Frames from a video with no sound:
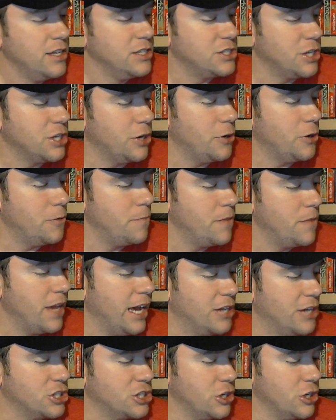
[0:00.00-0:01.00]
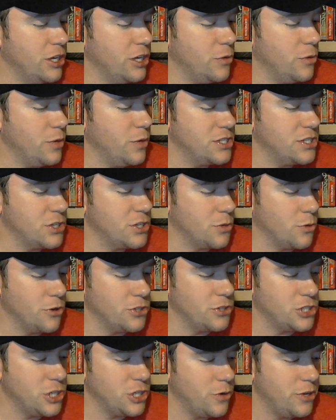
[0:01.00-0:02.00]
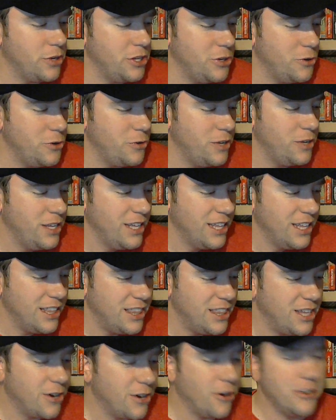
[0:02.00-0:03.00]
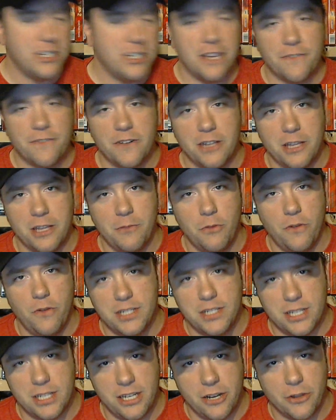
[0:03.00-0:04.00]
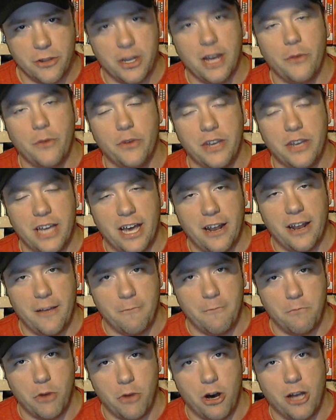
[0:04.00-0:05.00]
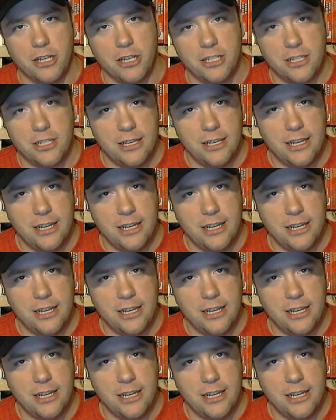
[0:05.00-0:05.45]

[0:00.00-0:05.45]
So I'll show you the ones that are worth showing you. There are definitely movies in here that I would not have bought